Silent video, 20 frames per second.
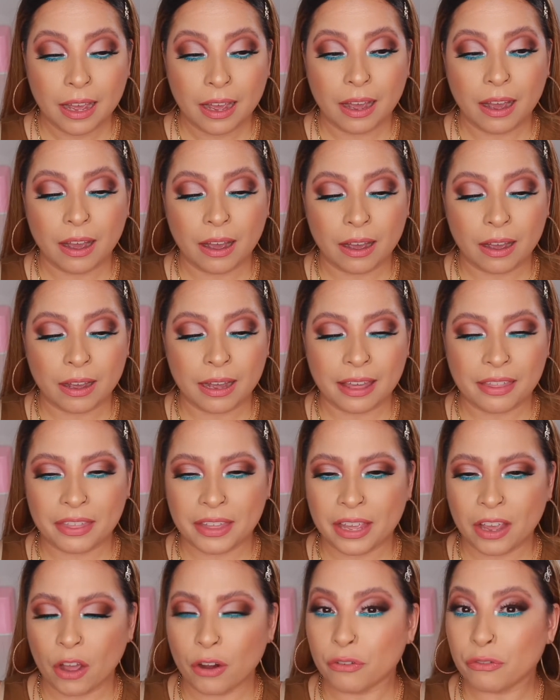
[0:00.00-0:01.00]
I
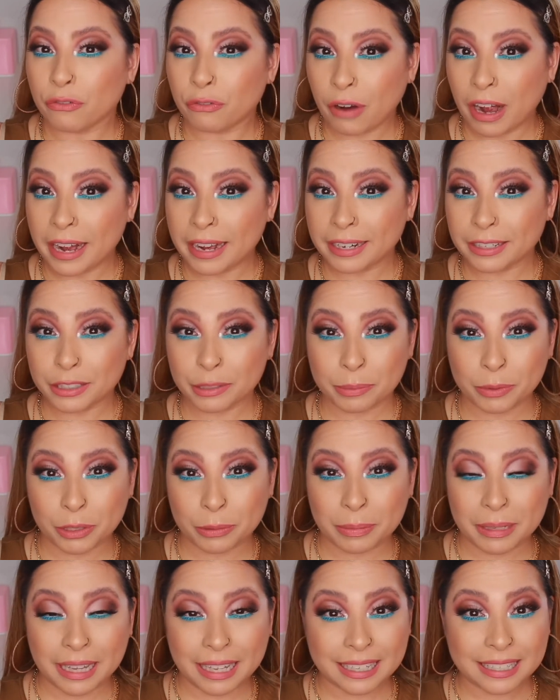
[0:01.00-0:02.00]
think on Friday it's supposed to
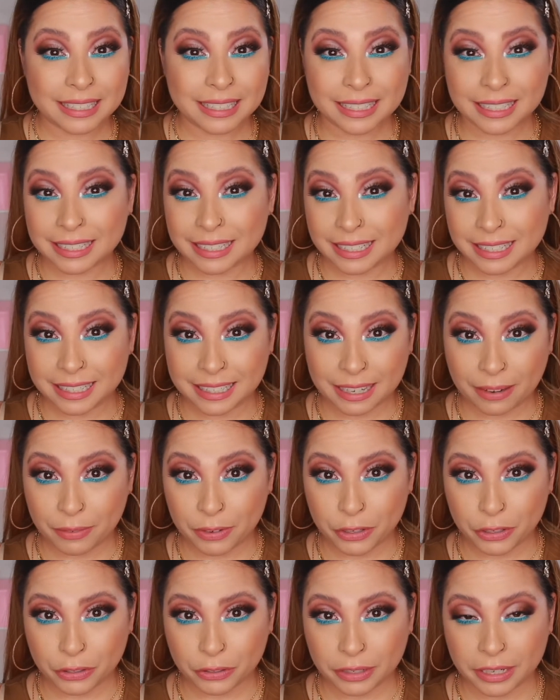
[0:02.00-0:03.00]
be like 67
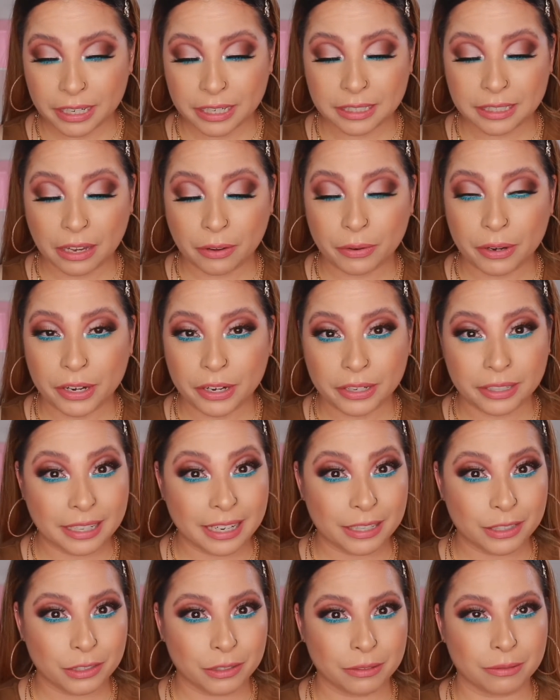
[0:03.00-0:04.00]
degrees out here, and
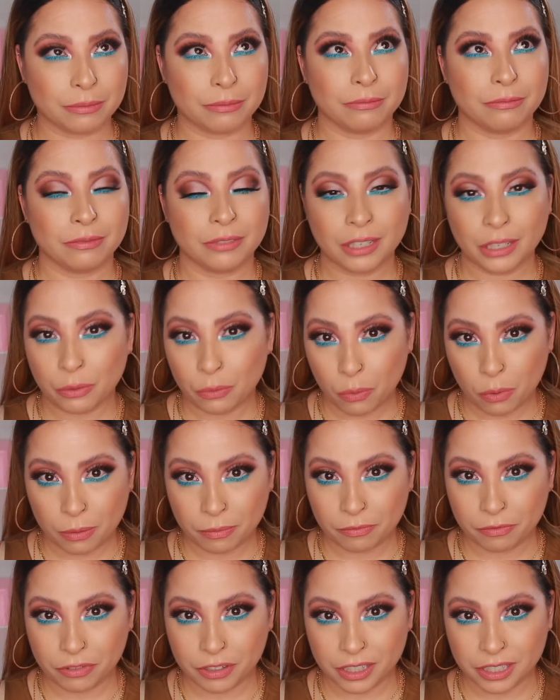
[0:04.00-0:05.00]
that's really warm
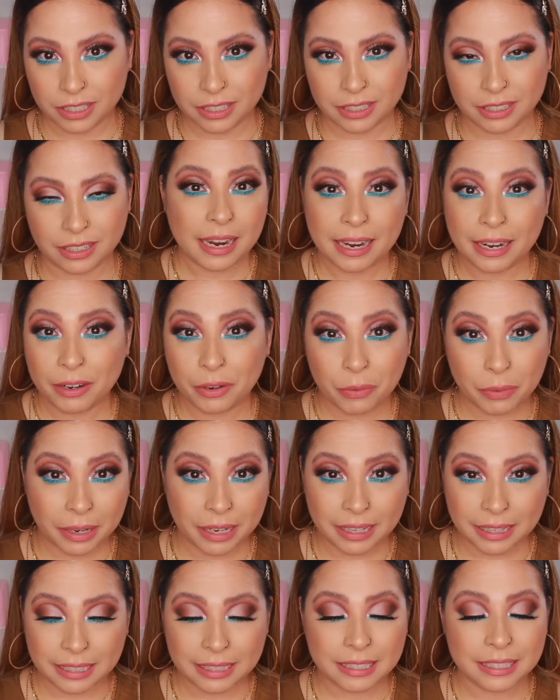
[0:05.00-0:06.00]
for us in New
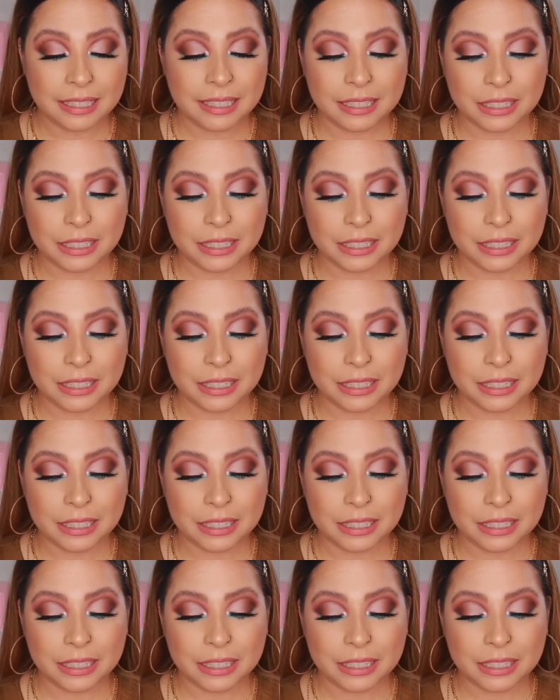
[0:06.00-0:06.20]
England.